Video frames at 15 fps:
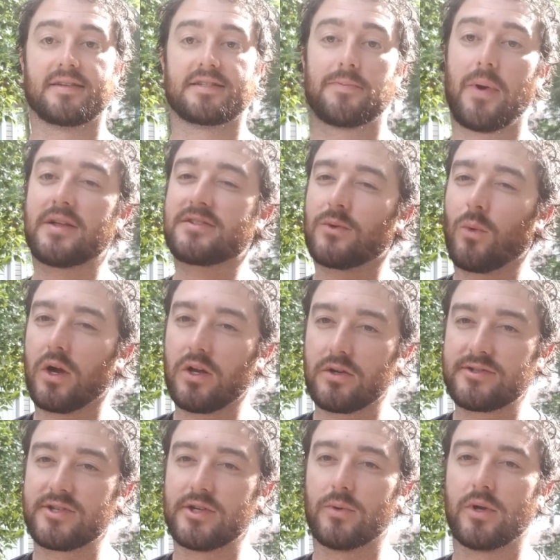It depends on what you're
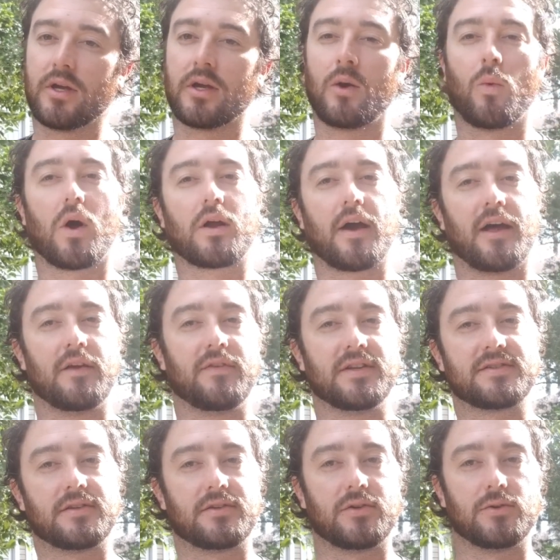doing and what kind of
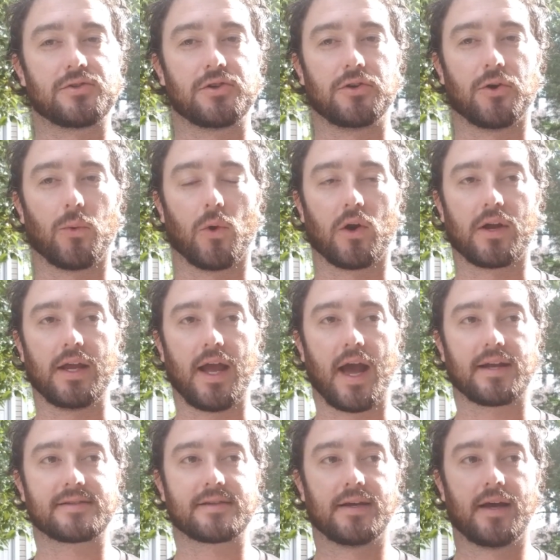institution you're working
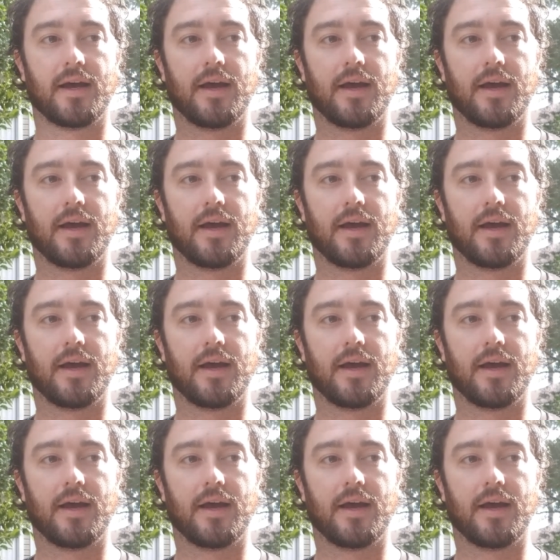at.